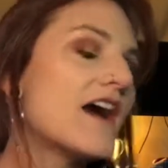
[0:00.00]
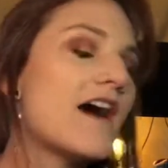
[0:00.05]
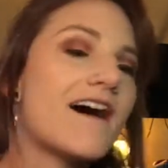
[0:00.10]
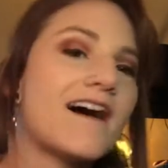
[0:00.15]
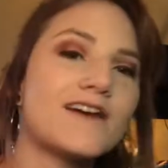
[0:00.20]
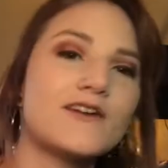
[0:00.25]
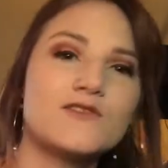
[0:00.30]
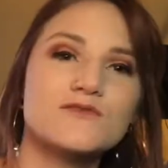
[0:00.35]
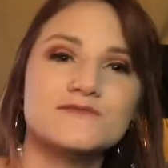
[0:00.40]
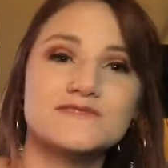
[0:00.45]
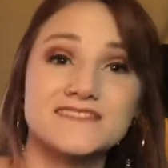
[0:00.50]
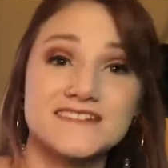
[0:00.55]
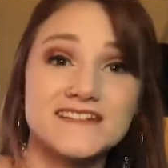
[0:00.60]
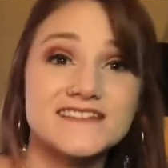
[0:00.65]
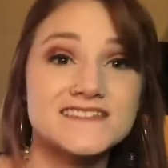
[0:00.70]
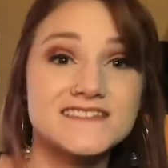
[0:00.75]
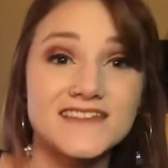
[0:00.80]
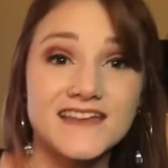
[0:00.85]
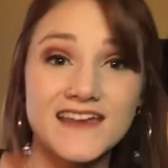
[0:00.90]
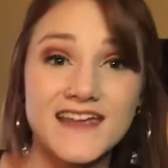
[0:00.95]
I don't
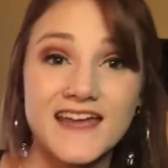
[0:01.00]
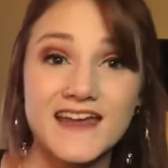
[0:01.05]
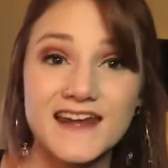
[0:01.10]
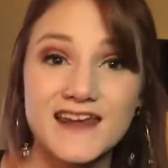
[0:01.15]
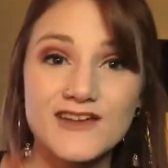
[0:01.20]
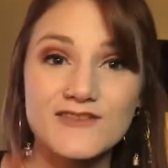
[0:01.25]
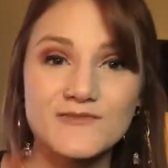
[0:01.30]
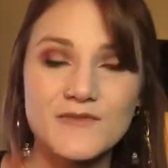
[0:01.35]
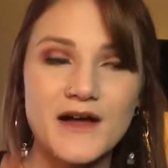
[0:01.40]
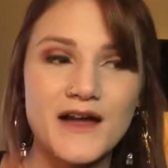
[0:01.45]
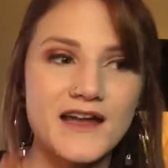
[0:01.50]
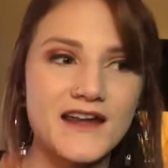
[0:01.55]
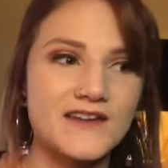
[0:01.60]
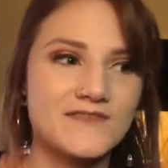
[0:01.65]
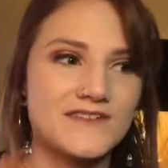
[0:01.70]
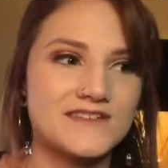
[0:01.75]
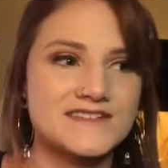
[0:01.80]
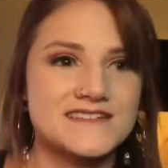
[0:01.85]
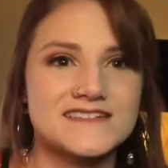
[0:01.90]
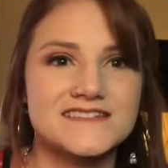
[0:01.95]
dislike any of mine. If
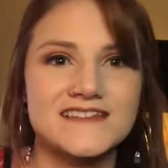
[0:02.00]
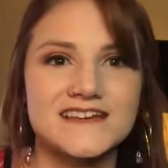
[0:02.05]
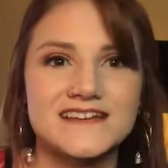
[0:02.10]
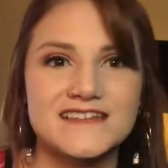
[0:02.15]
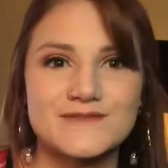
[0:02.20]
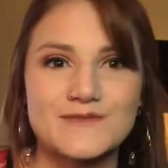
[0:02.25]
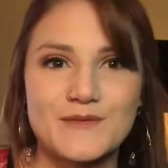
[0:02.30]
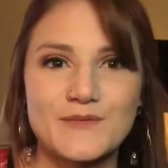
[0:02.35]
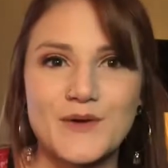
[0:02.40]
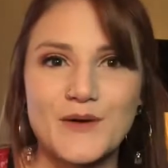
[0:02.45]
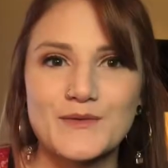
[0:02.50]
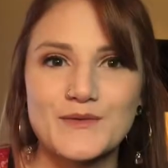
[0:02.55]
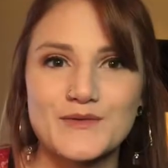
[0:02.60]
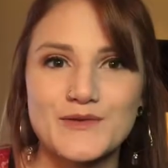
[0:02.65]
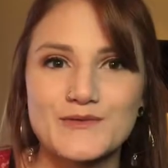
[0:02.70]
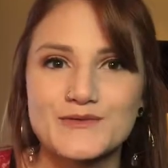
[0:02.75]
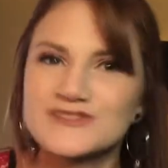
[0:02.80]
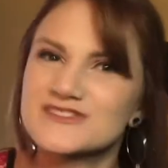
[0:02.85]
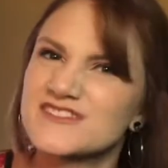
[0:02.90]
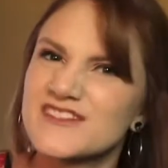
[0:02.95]
I disliked them, I probably
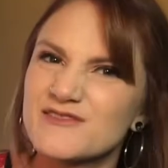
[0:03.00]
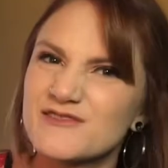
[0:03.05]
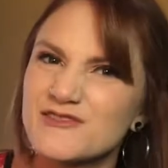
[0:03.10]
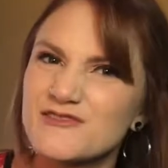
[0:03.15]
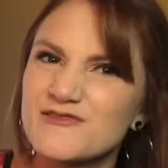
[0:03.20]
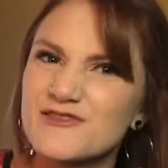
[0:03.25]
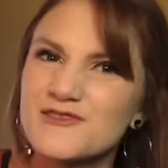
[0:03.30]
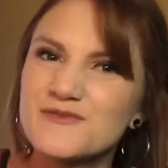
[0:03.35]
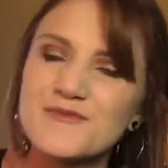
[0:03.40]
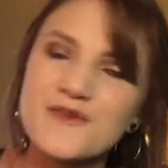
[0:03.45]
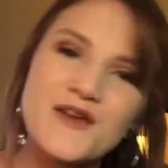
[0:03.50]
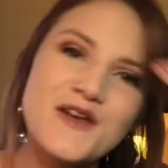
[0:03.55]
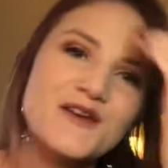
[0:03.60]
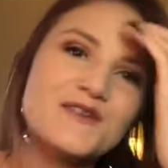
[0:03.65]
would just get rid of them.